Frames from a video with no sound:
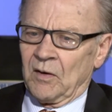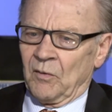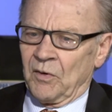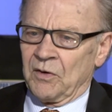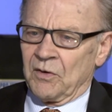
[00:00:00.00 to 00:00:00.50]

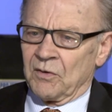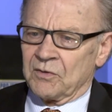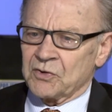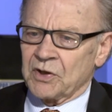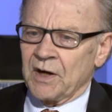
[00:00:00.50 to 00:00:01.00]
when you're
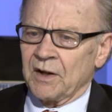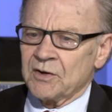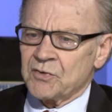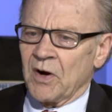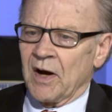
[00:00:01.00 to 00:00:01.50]

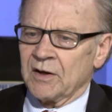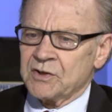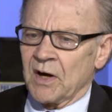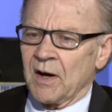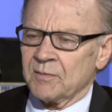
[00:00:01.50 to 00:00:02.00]
shedding
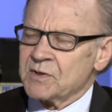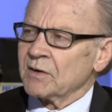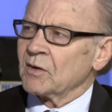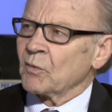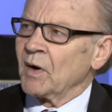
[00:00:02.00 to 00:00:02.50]
jobs
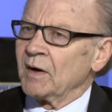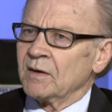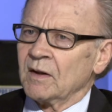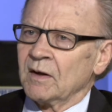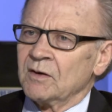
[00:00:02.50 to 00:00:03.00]
at the
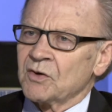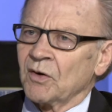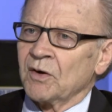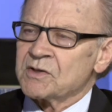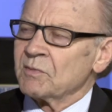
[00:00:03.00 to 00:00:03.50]
rate that
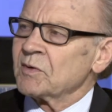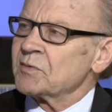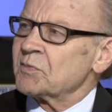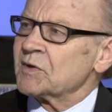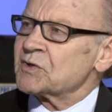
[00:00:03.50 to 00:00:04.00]
journalism has
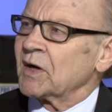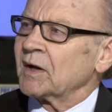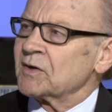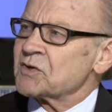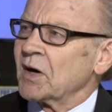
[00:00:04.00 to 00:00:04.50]
been
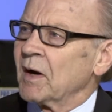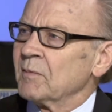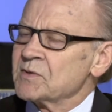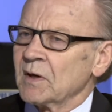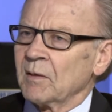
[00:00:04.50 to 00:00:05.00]
shedding
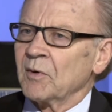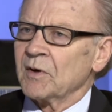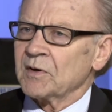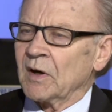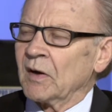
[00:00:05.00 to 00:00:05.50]
jobs, I'm going
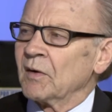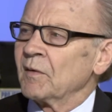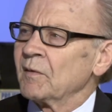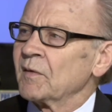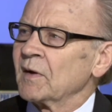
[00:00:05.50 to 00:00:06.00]
to tell
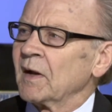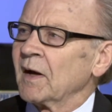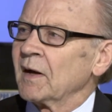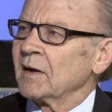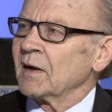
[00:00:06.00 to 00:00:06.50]
you, the
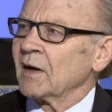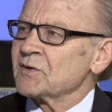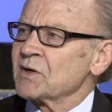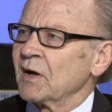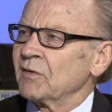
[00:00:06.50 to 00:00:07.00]
line
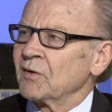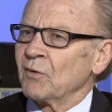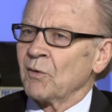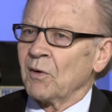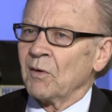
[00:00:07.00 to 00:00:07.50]
outside the
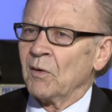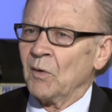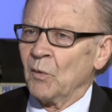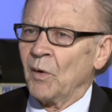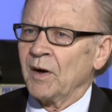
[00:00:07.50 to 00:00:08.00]
door
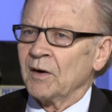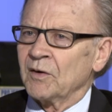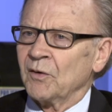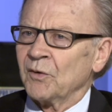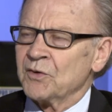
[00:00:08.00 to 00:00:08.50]
waiting
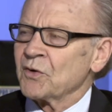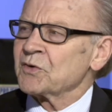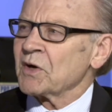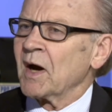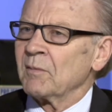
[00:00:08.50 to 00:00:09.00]
to hold your
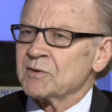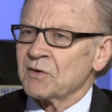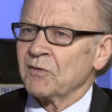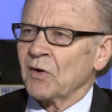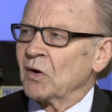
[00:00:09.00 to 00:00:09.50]
job is
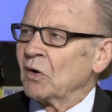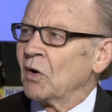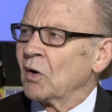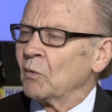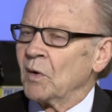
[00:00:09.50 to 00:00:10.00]
a very
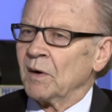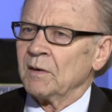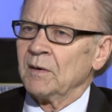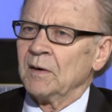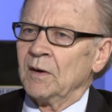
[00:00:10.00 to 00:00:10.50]
long one.
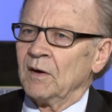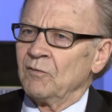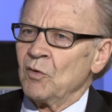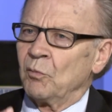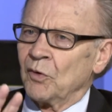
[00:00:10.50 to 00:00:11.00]

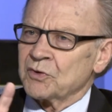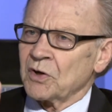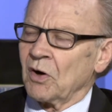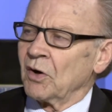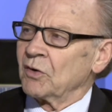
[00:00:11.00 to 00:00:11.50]
If you push
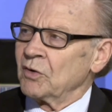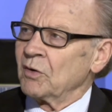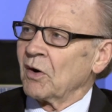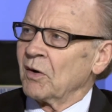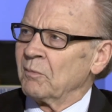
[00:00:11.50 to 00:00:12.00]
hard, too
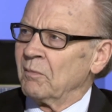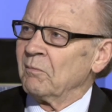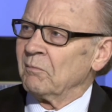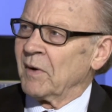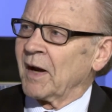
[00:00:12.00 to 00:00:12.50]
hard
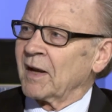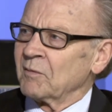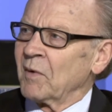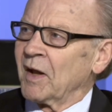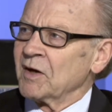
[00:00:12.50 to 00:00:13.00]
back at
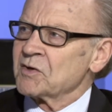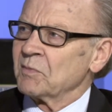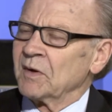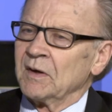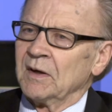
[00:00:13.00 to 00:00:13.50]

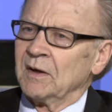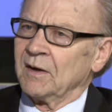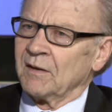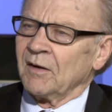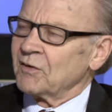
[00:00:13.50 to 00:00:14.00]
management,
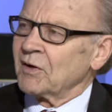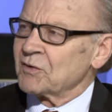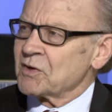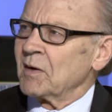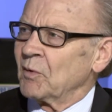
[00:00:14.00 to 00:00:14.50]
they'll take
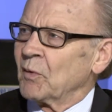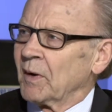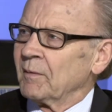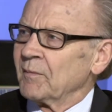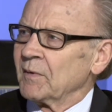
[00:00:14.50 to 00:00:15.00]
your job
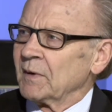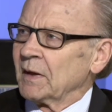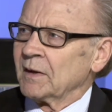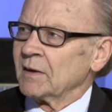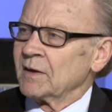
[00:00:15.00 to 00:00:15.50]
away.
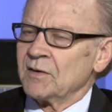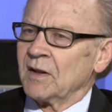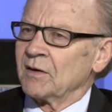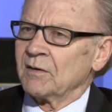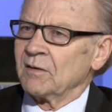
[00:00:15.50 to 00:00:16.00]
And, they